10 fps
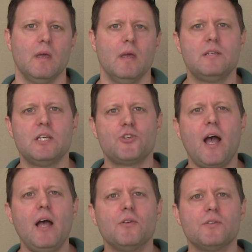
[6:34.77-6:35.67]
You see,
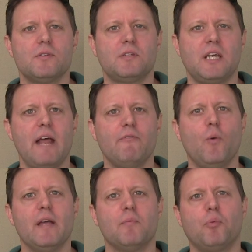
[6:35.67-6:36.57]
trials can have a
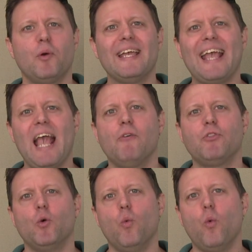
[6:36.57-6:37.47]
way of bringing
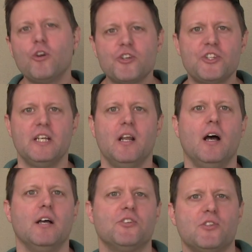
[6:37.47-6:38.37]
out the worst in
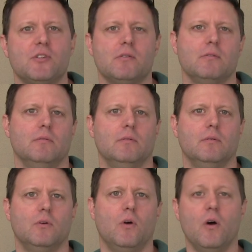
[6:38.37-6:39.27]
us
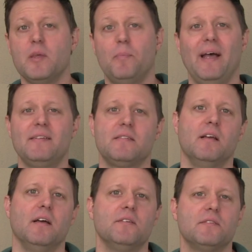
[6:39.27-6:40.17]
or the best in
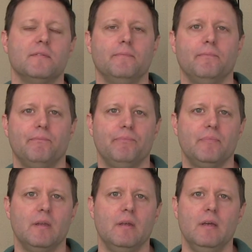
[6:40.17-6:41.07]
us.
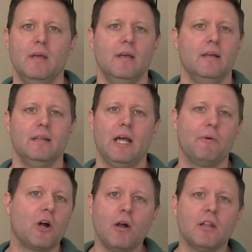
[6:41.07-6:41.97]
Now,
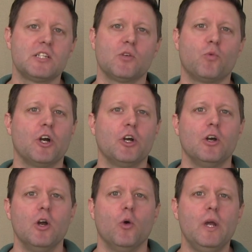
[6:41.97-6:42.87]
regardless of where
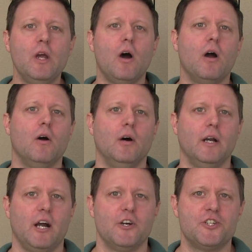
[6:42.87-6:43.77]
we are
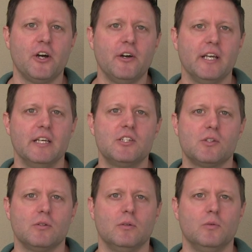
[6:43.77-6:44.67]
on our
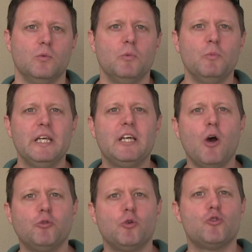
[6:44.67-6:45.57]
journeys, when we
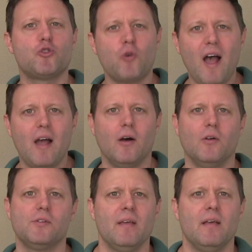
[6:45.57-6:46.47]
go through
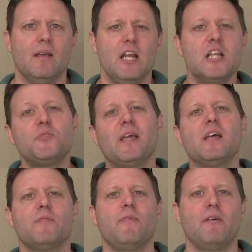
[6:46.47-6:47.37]
trials, it is
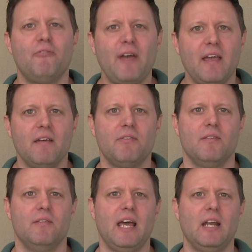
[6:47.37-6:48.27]
because of our faith
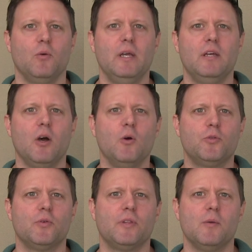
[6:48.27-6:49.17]
that we go
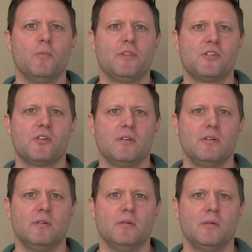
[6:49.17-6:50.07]
through them with a
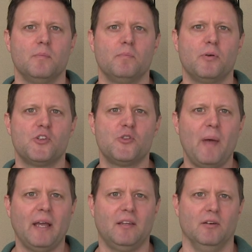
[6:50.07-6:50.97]
certain
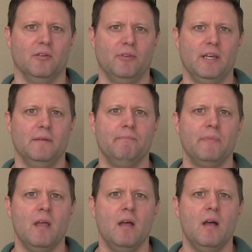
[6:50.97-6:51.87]
perspective and
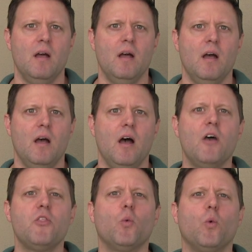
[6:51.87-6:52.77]

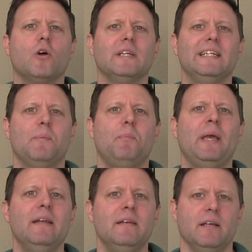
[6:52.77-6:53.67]
otherworldly
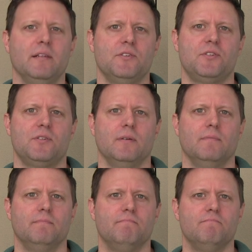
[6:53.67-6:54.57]
dependence,
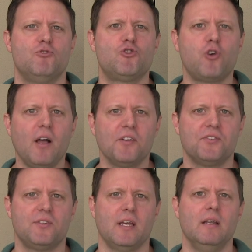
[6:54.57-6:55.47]

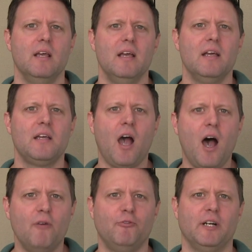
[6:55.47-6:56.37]
trust, and
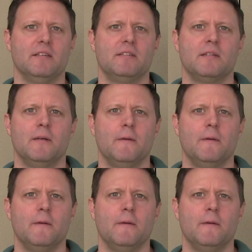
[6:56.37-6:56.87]
confidence.